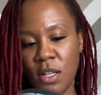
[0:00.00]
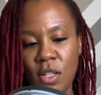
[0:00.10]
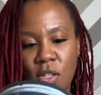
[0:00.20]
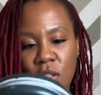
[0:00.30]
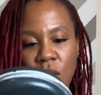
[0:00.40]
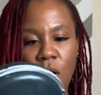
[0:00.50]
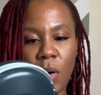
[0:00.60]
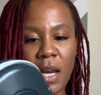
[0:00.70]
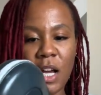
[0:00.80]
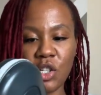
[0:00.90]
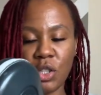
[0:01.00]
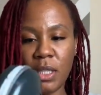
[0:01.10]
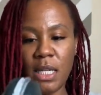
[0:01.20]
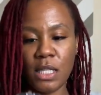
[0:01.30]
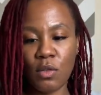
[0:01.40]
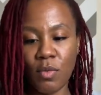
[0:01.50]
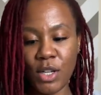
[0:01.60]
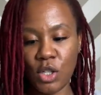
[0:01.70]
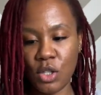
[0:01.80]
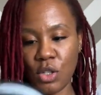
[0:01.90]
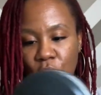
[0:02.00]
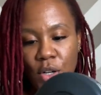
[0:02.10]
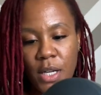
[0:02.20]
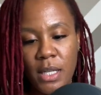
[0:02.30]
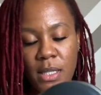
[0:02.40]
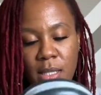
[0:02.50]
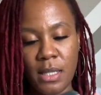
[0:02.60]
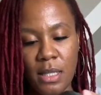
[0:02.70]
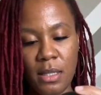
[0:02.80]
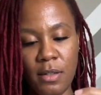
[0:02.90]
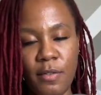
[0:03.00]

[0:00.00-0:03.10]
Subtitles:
So, and I actually need to register it to